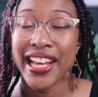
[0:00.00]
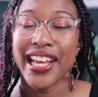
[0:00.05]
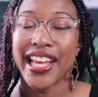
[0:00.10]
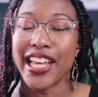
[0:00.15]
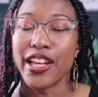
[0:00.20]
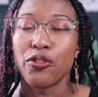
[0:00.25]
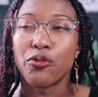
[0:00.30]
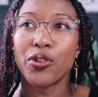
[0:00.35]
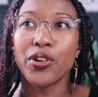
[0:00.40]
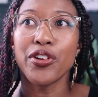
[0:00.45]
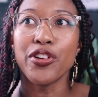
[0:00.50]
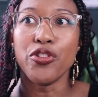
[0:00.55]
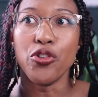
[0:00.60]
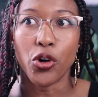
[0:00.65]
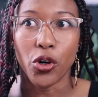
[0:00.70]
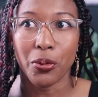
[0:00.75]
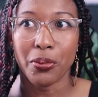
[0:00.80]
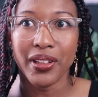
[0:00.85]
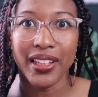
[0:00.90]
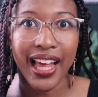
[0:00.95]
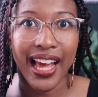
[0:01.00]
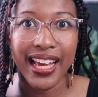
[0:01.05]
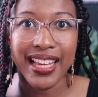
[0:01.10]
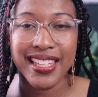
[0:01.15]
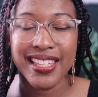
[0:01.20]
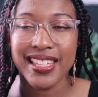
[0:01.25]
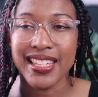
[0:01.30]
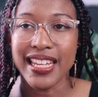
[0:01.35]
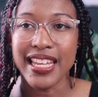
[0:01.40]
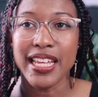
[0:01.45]
if we're
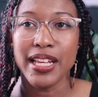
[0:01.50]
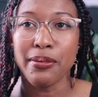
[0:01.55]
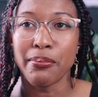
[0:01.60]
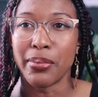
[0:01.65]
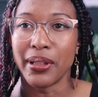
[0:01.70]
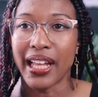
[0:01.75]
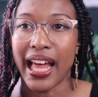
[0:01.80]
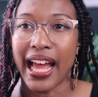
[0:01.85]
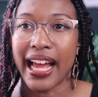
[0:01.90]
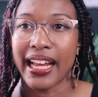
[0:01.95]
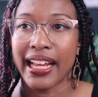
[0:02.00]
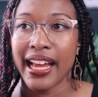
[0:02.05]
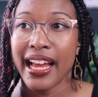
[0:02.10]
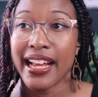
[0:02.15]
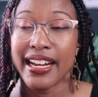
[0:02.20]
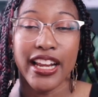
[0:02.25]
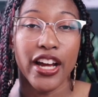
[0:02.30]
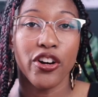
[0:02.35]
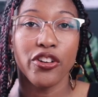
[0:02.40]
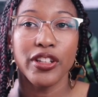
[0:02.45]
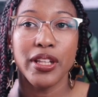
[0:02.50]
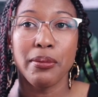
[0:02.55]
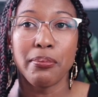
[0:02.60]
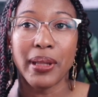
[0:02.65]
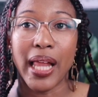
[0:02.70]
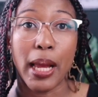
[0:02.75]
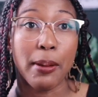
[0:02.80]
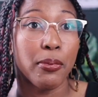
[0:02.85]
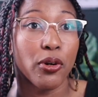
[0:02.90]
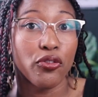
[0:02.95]
normalized seeing not only
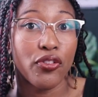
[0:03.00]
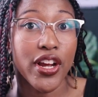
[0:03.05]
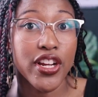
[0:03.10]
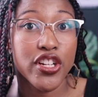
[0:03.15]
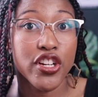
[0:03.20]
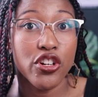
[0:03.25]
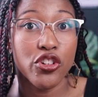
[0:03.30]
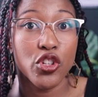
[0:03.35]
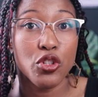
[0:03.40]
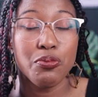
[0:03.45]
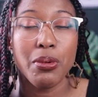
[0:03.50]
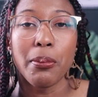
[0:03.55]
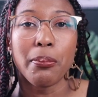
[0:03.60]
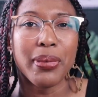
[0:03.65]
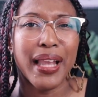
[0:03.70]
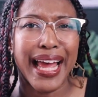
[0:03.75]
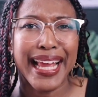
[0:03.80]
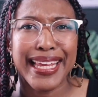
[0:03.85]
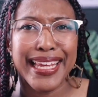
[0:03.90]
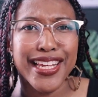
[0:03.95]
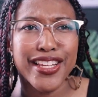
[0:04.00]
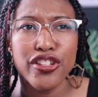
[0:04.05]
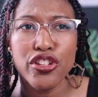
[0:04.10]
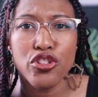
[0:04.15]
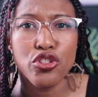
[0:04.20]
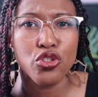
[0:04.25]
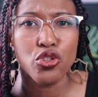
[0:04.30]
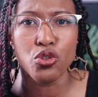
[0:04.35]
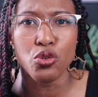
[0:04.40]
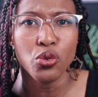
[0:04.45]
Black professionals, but Black kids
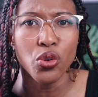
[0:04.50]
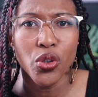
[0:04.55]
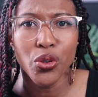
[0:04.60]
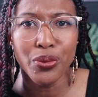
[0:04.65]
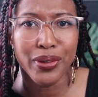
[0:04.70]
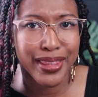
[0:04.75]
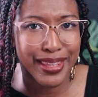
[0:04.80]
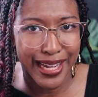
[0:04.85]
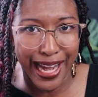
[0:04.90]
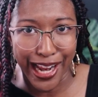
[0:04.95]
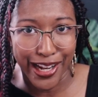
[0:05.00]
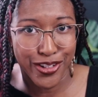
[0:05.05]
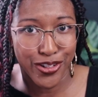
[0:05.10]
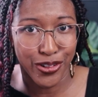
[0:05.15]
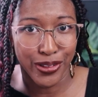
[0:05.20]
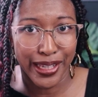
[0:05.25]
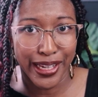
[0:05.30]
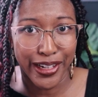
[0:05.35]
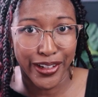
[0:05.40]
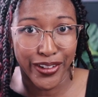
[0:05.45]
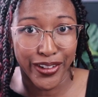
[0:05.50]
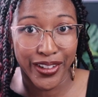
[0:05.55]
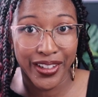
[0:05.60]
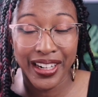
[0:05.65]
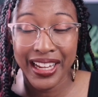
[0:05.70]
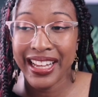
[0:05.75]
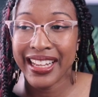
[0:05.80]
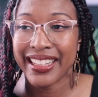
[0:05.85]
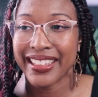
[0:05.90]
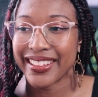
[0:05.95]
in school with natural hair,
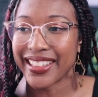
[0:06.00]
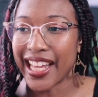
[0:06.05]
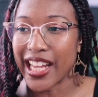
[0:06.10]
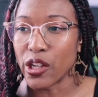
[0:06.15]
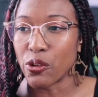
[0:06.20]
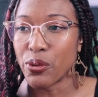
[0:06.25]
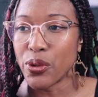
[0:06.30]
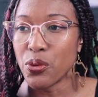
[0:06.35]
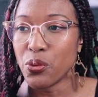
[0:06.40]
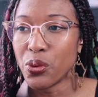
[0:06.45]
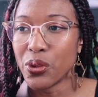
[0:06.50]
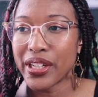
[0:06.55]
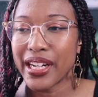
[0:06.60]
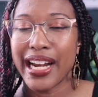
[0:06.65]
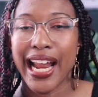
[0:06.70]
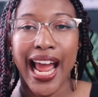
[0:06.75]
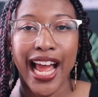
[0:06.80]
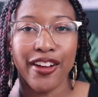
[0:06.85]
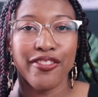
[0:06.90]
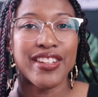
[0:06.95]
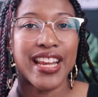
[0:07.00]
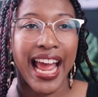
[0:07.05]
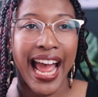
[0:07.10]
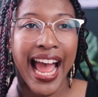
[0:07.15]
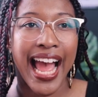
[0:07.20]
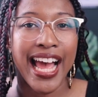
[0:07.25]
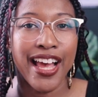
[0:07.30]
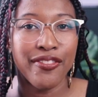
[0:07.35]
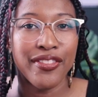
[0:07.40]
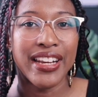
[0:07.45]
like, we wouldn't have to
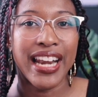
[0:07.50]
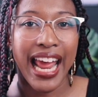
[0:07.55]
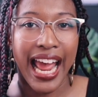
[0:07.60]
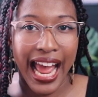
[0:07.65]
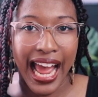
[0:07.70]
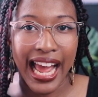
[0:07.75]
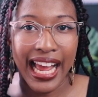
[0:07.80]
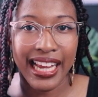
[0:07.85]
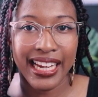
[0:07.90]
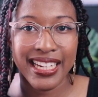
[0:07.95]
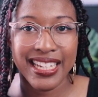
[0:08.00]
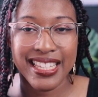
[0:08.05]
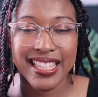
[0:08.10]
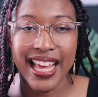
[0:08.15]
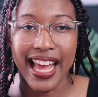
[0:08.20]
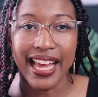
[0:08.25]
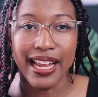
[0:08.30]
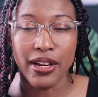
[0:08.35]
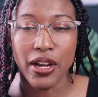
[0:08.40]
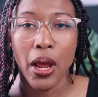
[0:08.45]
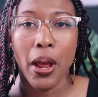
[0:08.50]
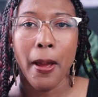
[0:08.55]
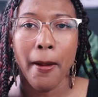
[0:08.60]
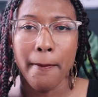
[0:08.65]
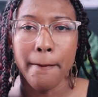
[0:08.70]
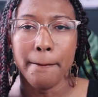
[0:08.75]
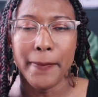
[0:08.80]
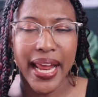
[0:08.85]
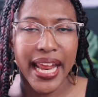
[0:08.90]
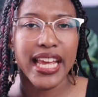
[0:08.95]
have an act that
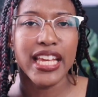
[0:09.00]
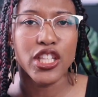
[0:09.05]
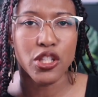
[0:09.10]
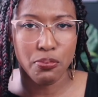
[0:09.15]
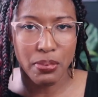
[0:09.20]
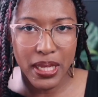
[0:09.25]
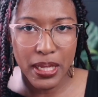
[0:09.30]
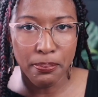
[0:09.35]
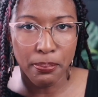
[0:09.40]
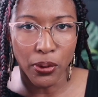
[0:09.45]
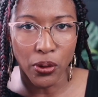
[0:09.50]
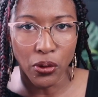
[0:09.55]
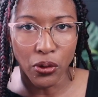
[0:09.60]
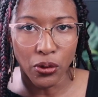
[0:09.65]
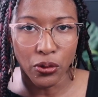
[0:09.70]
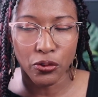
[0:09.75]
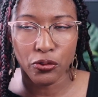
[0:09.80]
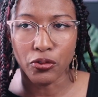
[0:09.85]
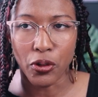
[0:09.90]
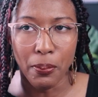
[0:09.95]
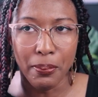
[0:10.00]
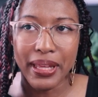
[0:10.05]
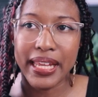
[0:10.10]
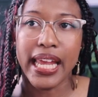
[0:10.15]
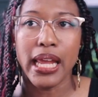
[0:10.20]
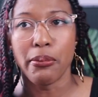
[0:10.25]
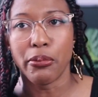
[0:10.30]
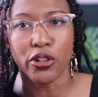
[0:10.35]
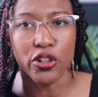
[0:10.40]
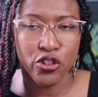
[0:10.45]
bans people from being
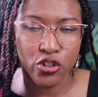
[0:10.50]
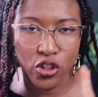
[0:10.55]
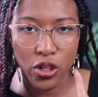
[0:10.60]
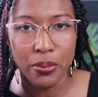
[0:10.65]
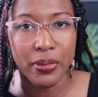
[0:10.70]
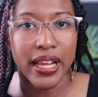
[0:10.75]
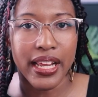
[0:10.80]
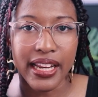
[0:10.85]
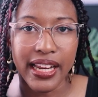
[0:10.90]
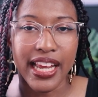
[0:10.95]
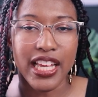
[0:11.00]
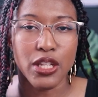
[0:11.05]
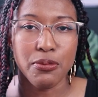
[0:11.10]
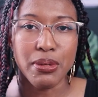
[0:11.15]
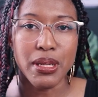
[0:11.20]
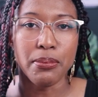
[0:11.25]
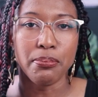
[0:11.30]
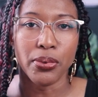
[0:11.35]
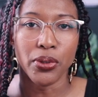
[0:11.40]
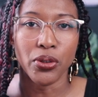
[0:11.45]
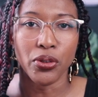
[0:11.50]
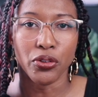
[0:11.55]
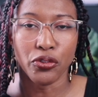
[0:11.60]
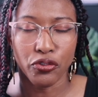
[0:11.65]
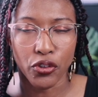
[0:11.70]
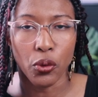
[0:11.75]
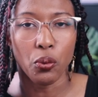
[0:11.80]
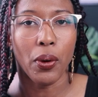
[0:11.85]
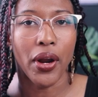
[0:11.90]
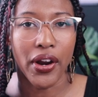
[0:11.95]
able to discriminate against people
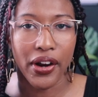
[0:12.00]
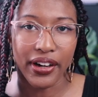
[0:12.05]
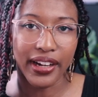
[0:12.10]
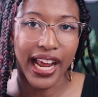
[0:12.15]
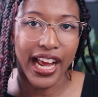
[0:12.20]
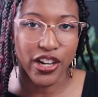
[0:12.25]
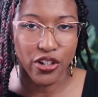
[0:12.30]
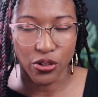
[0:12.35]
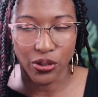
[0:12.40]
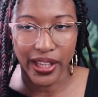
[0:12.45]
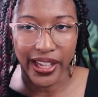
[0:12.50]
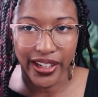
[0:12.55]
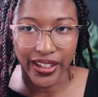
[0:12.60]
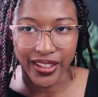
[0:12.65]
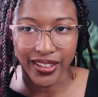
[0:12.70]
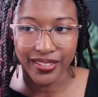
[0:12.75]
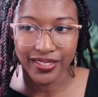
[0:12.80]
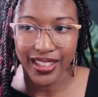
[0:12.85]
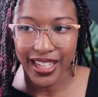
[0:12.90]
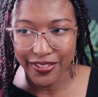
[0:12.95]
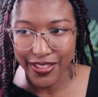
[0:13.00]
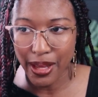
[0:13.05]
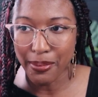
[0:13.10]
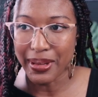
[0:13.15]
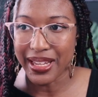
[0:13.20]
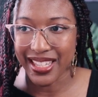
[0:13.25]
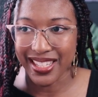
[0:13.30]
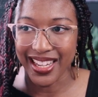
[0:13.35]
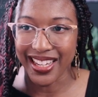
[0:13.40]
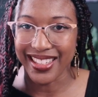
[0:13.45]
for wearing natural hair, if that
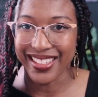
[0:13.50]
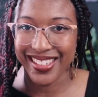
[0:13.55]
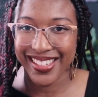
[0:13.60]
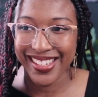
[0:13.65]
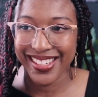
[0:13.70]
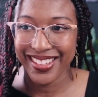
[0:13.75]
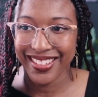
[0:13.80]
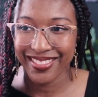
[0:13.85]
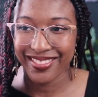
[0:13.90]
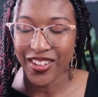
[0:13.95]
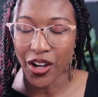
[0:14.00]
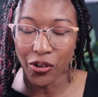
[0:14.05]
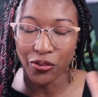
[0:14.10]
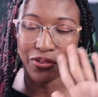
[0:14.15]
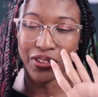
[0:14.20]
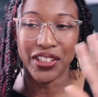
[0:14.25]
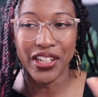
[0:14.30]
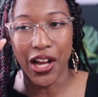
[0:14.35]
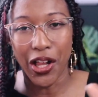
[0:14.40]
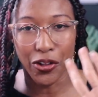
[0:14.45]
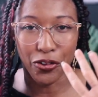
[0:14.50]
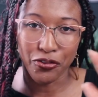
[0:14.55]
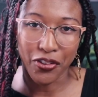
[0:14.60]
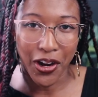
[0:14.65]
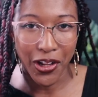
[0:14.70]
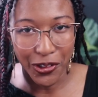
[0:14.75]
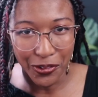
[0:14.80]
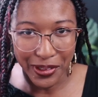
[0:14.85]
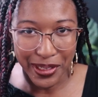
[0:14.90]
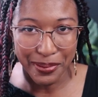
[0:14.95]
makes sense. Hopefully y'all are
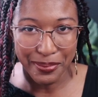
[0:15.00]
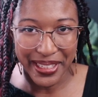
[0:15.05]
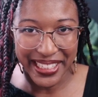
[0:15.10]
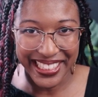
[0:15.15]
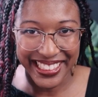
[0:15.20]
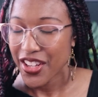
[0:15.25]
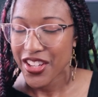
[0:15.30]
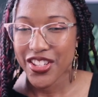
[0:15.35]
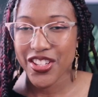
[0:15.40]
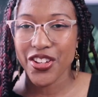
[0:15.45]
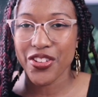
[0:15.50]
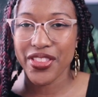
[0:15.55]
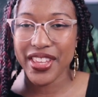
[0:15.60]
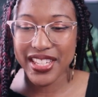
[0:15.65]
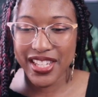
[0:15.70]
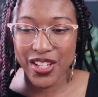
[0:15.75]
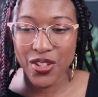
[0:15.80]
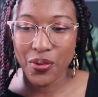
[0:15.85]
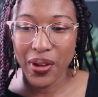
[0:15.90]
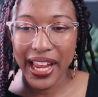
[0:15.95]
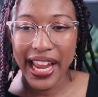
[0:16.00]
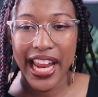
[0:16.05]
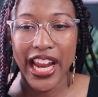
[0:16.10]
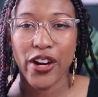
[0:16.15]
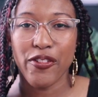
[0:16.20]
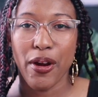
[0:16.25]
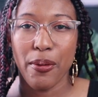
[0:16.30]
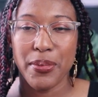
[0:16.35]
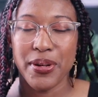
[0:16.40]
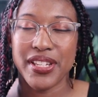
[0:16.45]
following me. So this is why hair
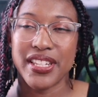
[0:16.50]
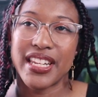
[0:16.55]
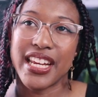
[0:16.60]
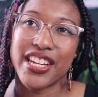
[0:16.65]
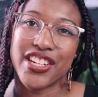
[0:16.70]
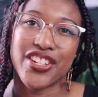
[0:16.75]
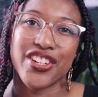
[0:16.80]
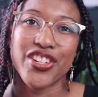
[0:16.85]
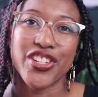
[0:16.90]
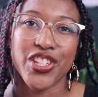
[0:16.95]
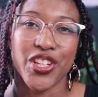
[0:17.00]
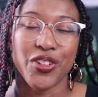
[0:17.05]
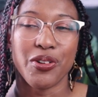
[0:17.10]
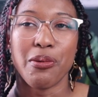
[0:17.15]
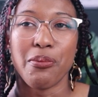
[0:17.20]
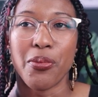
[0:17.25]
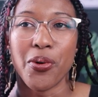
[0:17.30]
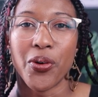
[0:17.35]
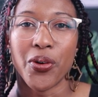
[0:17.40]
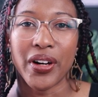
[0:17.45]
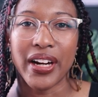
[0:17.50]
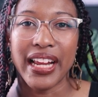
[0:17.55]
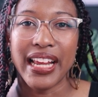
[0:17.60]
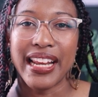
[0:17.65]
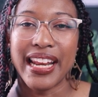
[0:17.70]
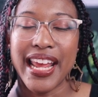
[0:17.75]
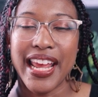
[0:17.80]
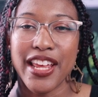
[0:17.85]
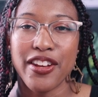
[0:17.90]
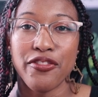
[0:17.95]
representation is so
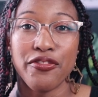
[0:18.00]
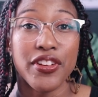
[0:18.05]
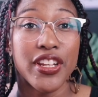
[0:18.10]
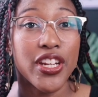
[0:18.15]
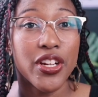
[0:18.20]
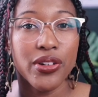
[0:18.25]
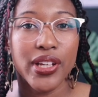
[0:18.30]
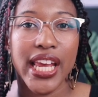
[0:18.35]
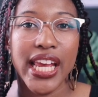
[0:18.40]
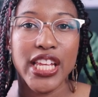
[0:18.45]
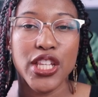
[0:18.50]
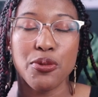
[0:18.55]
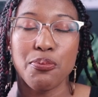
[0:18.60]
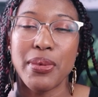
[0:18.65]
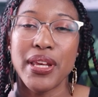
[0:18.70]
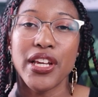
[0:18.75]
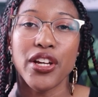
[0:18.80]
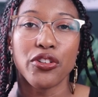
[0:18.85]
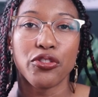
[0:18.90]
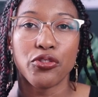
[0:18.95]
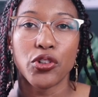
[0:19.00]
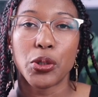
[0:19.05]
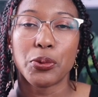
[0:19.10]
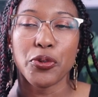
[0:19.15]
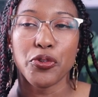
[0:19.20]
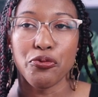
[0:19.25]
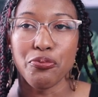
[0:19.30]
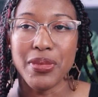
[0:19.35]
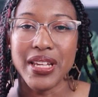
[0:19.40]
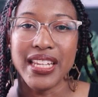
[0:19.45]
important, and video games being a form
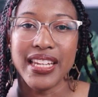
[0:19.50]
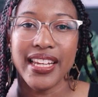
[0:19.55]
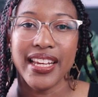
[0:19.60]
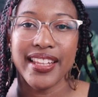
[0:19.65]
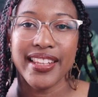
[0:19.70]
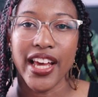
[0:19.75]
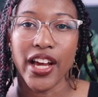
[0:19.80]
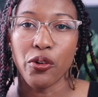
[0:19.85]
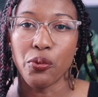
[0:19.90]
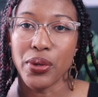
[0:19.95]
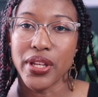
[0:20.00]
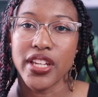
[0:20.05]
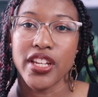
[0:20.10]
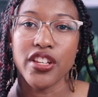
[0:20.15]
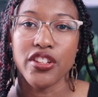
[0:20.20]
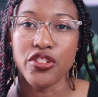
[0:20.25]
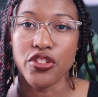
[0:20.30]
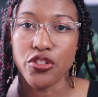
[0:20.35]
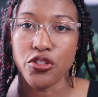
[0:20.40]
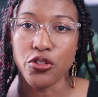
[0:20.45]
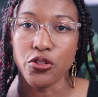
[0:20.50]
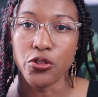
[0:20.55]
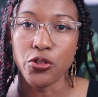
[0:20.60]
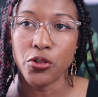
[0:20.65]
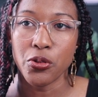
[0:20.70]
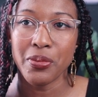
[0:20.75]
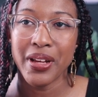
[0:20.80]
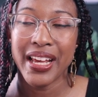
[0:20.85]
of media that we consume